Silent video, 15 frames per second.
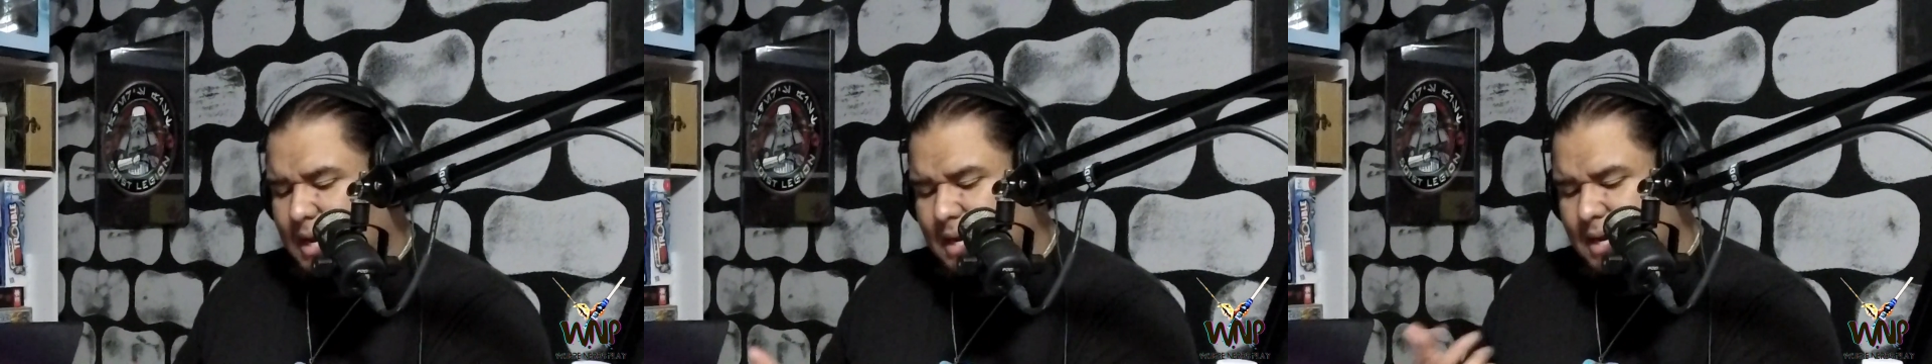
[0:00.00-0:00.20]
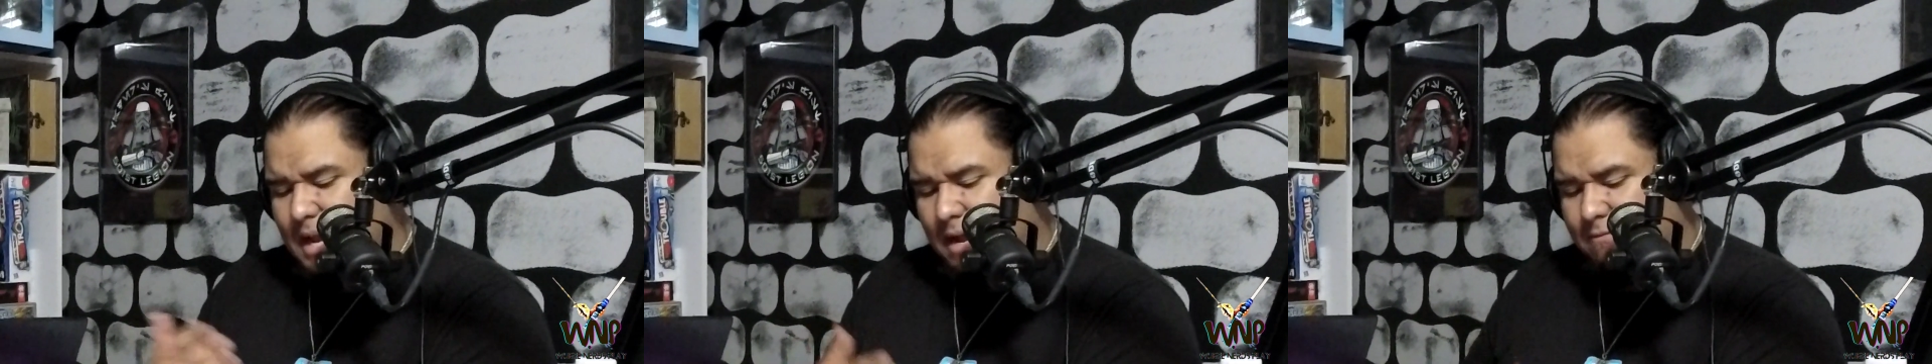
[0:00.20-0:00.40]

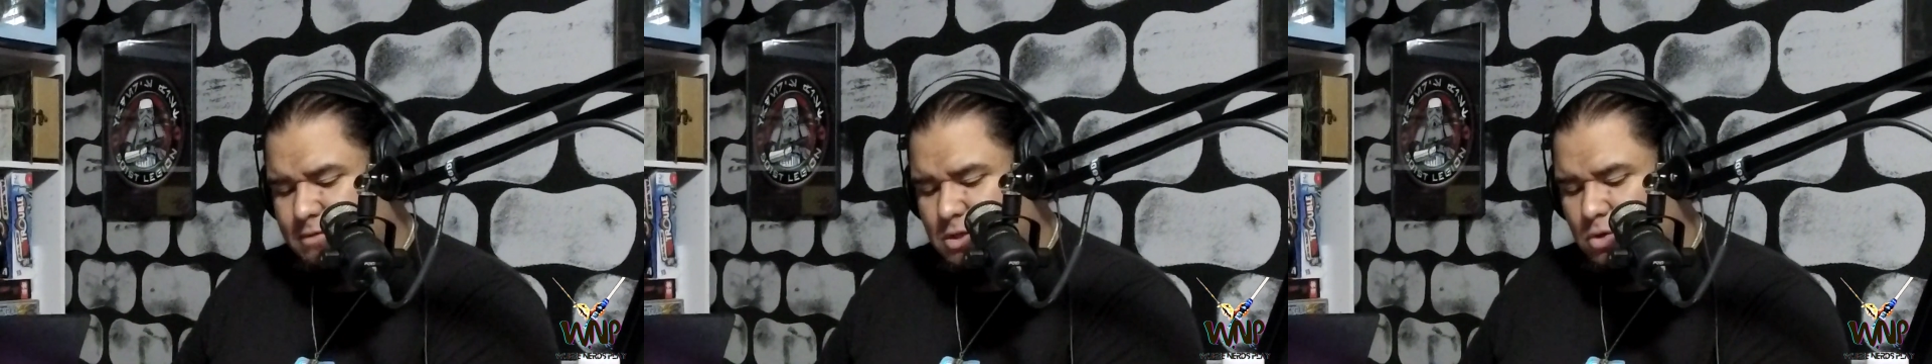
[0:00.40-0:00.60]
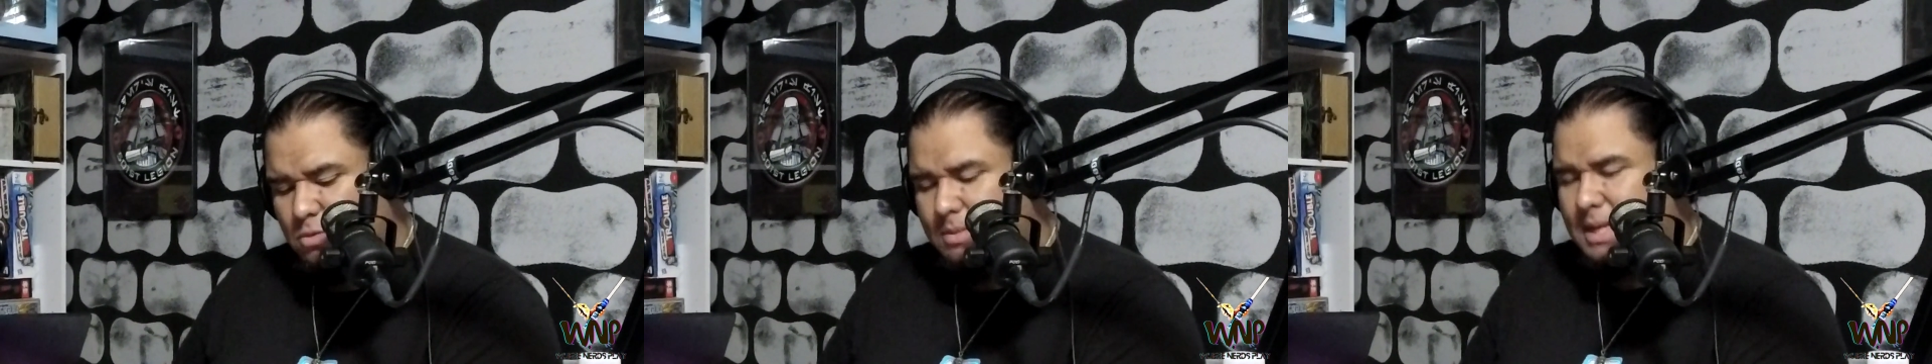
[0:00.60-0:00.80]
didn't have
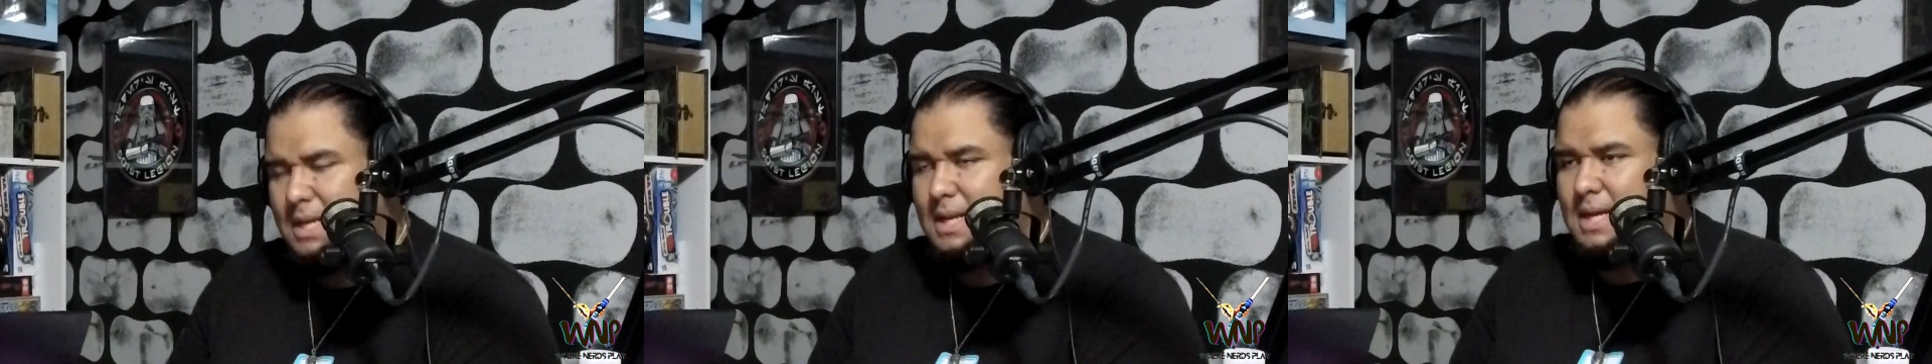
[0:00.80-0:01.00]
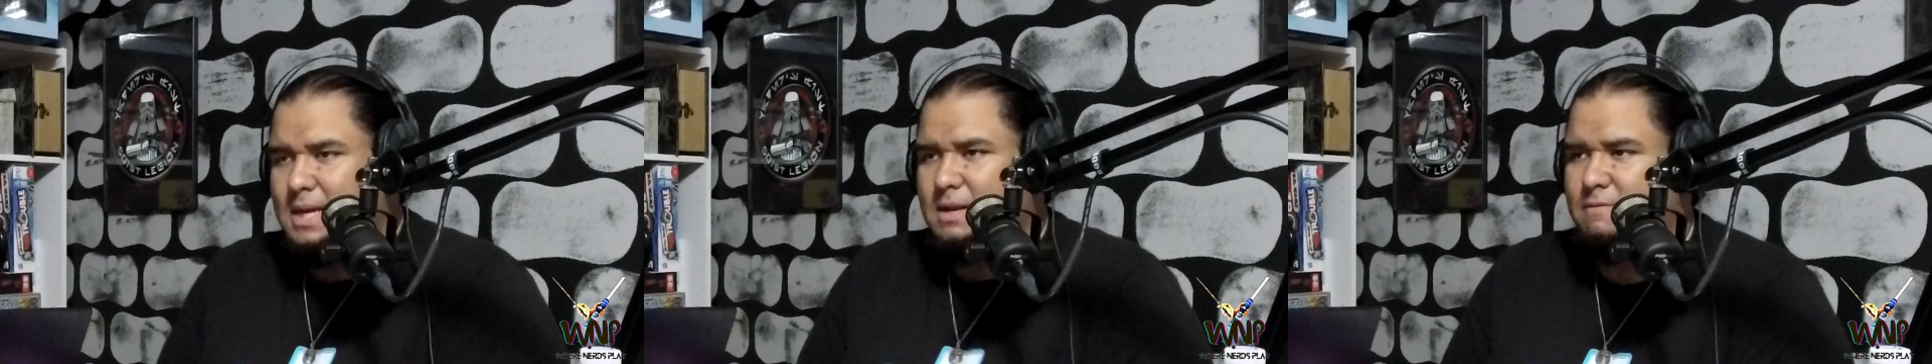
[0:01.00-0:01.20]
too many
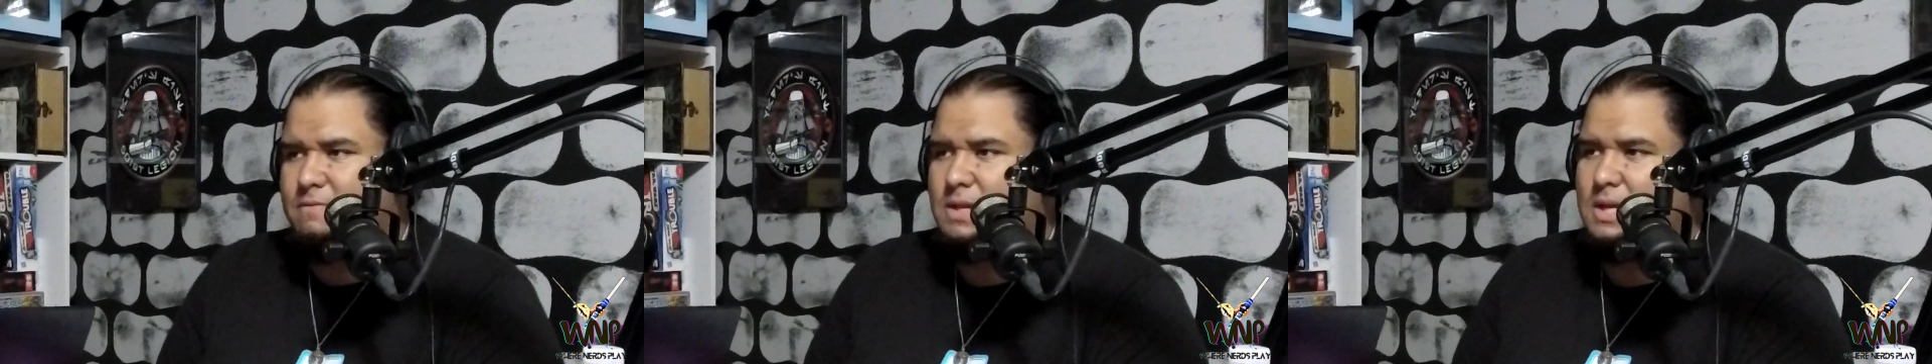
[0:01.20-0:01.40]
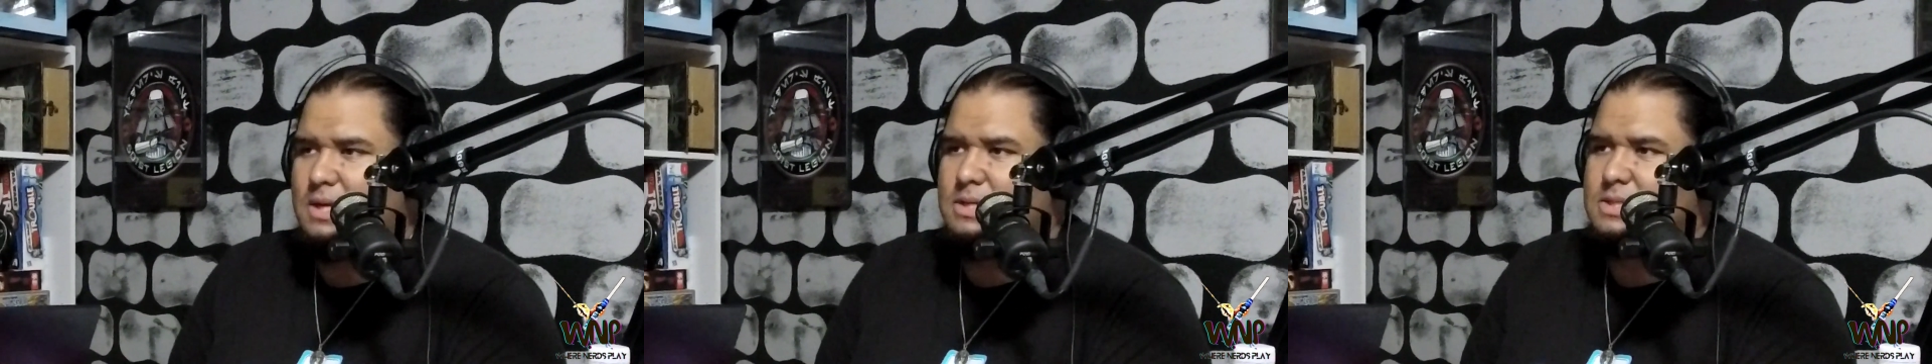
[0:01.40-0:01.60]
negative
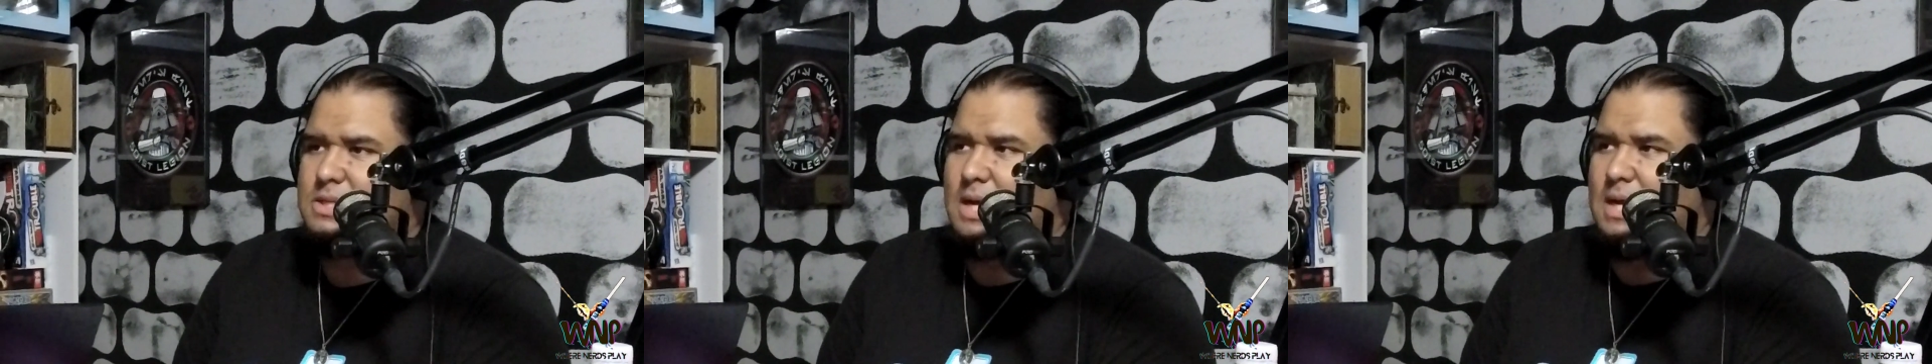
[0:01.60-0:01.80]
things.